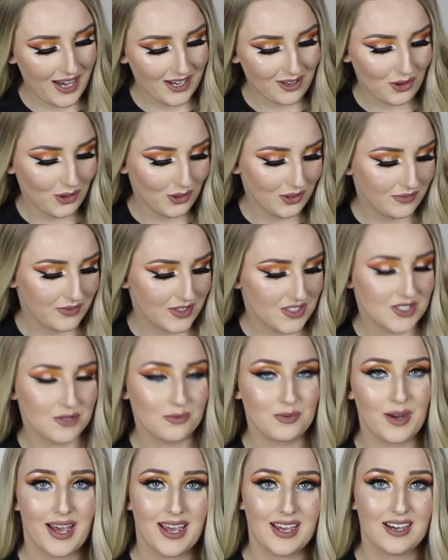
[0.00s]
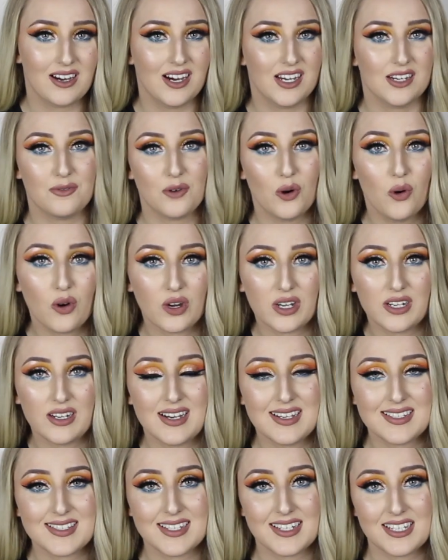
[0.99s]
pack all of this away and kind of
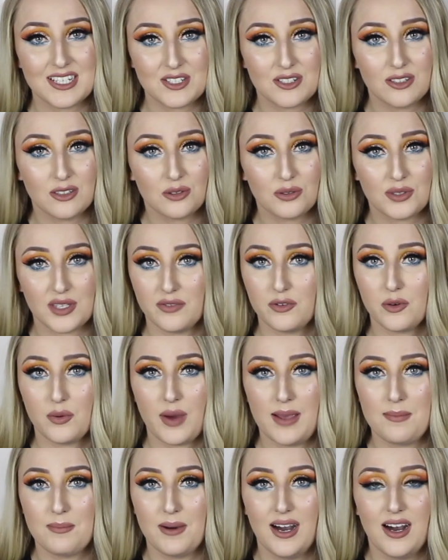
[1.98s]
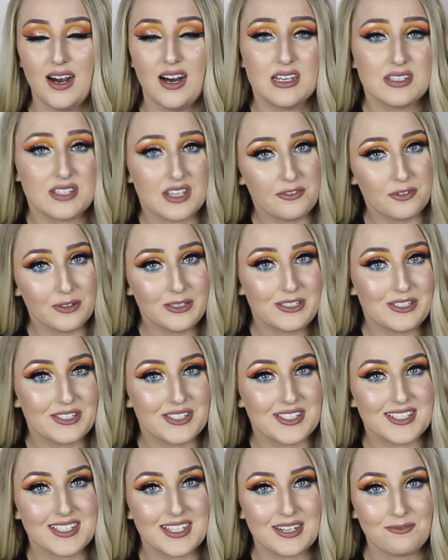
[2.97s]
organize it into little giveaway piles. If you're
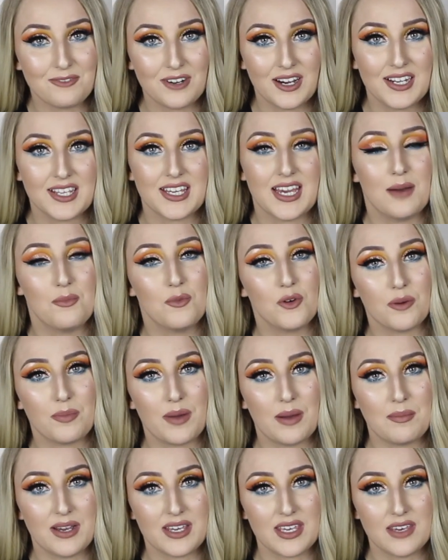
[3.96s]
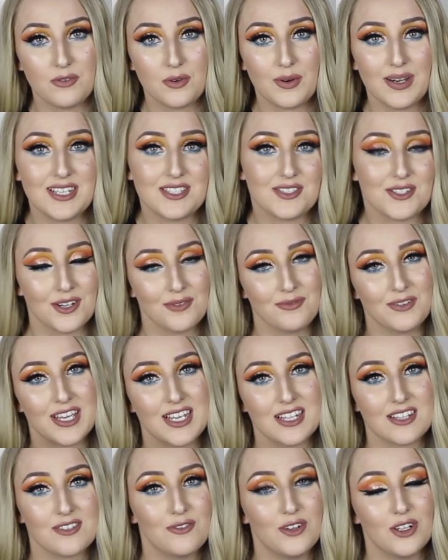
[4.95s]
interested in finding out more about my giveaways, don't
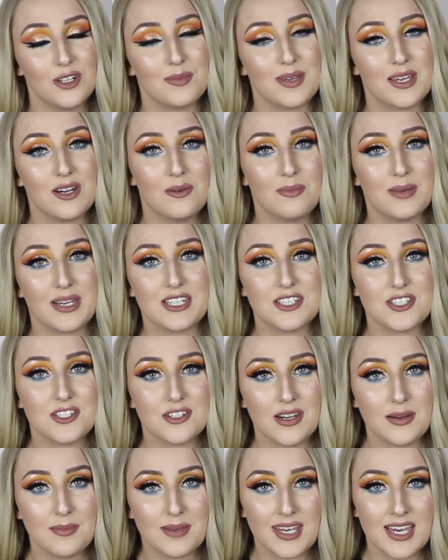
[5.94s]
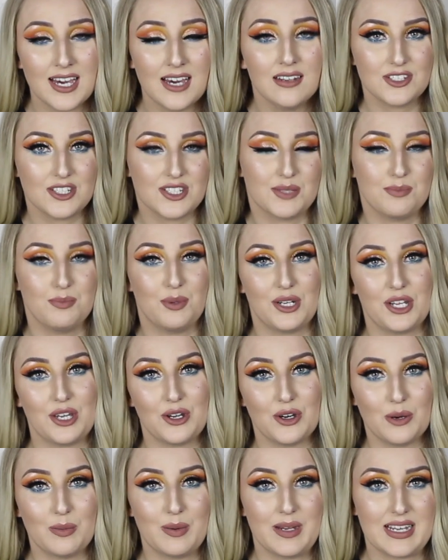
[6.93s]
forget to follow me on my Instagram account, just Bonnie
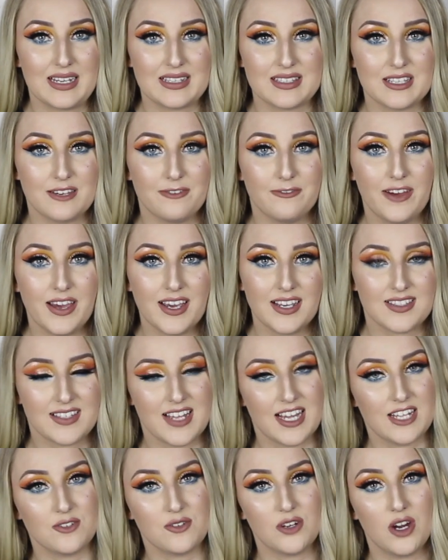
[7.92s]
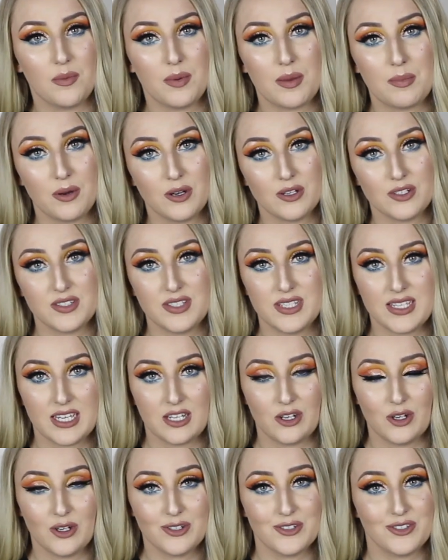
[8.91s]
Corbin S F X. That's where I'll be posting
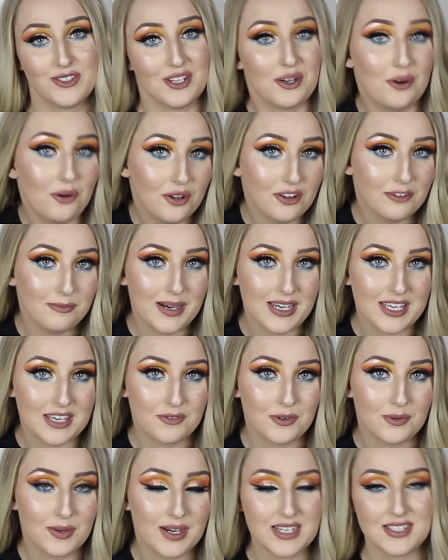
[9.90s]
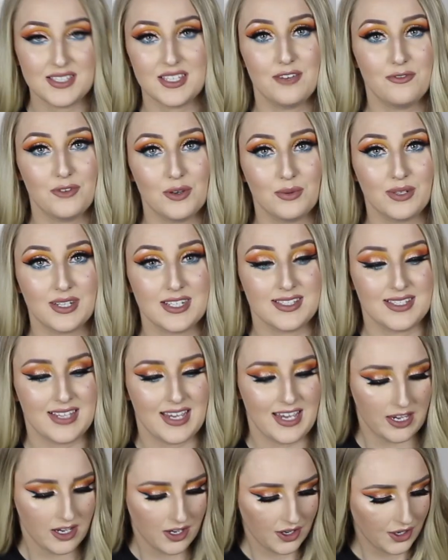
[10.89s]
and hosting all of my giveaways if you want to
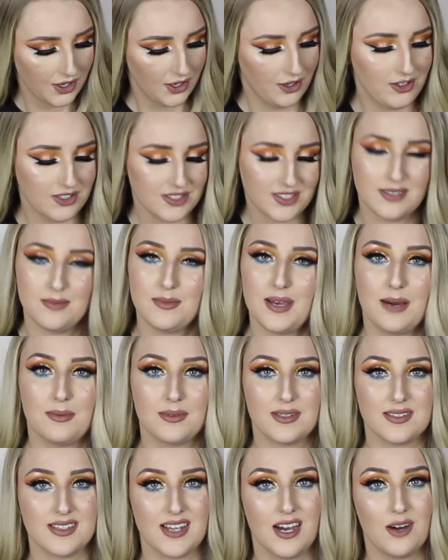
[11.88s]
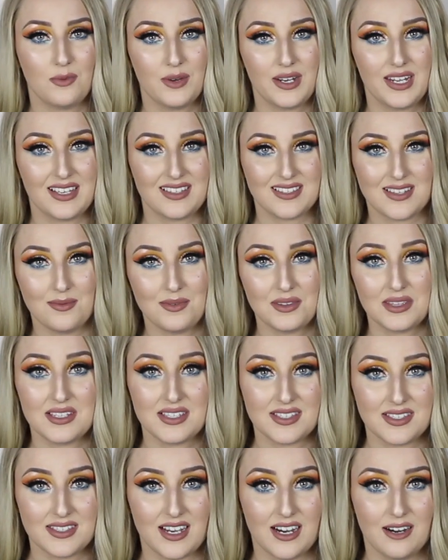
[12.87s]
see who's going to be able to start winning some of
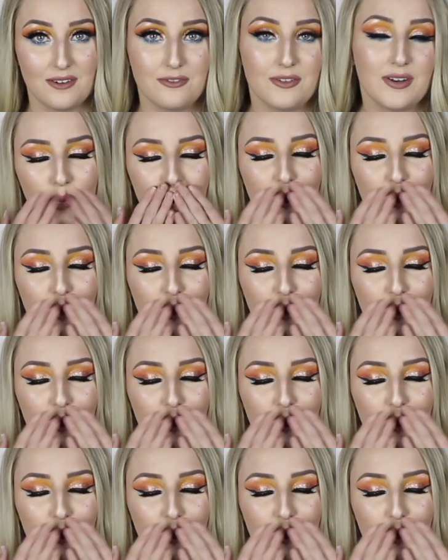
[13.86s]
this stuff.